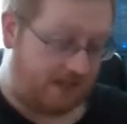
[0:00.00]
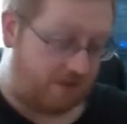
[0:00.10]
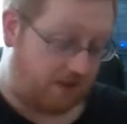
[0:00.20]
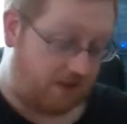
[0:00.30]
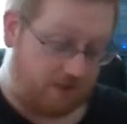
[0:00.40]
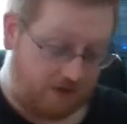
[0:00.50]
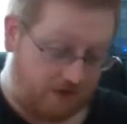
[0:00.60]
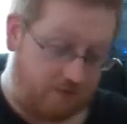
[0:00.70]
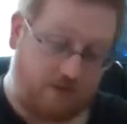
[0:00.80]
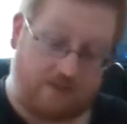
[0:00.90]
I would have thought
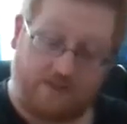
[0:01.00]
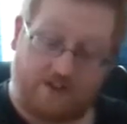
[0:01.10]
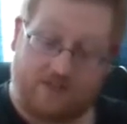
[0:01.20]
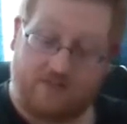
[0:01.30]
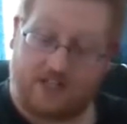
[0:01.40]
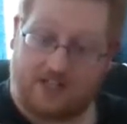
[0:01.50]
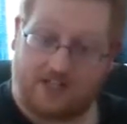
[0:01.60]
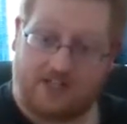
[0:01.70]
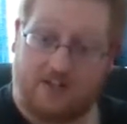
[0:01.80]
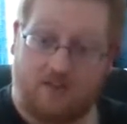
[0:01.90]
they would have
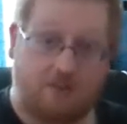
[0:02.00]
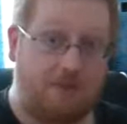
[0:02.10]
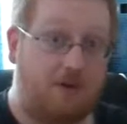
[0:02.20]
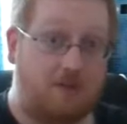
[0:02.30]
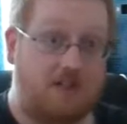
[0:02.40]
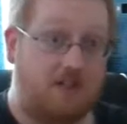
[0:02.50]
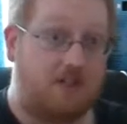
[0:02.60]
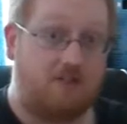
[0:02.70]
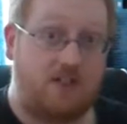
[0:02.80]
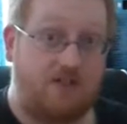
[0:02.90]
advertised it on the box.
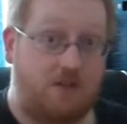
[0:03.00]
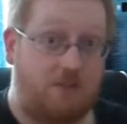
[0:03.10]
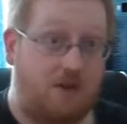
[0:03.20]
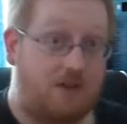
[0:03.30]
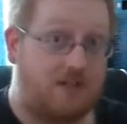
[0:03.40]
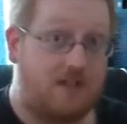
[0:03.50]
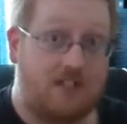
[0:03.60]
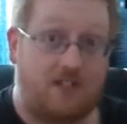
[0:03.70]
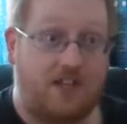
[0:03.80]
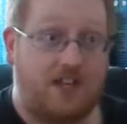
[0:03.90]
Christopher Walken's
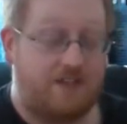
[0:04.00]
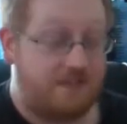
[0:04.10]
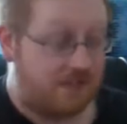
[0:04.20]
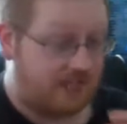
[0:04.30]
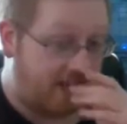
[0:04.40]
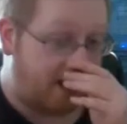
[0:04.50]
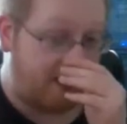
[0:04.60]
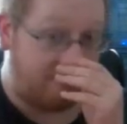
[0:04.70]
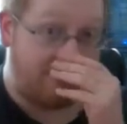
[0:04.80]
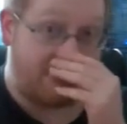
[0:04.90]
on there for
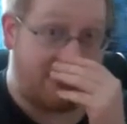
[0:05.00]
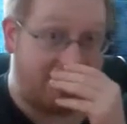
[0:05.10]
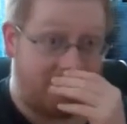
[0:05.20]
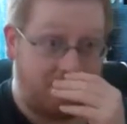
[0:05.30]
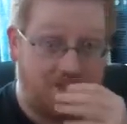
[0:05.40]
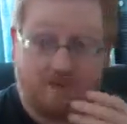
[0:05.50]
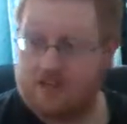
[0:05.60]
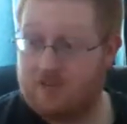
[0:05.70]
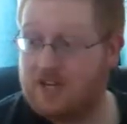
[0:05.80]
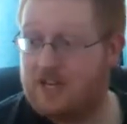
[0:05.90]
starters, I recognised him straight
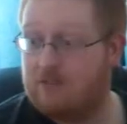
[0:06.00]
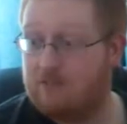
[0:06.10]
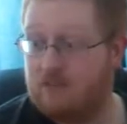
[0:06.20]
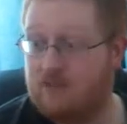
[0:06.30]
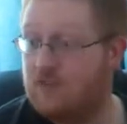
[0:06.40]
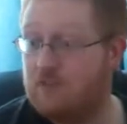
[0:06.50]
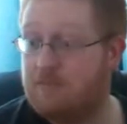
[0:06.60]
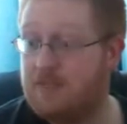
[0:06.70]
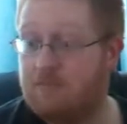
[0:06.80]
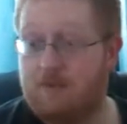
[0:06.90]
away, a bunch of other
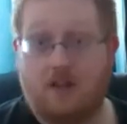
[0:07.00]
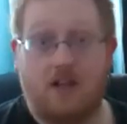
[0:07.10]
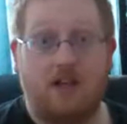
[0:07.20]
people.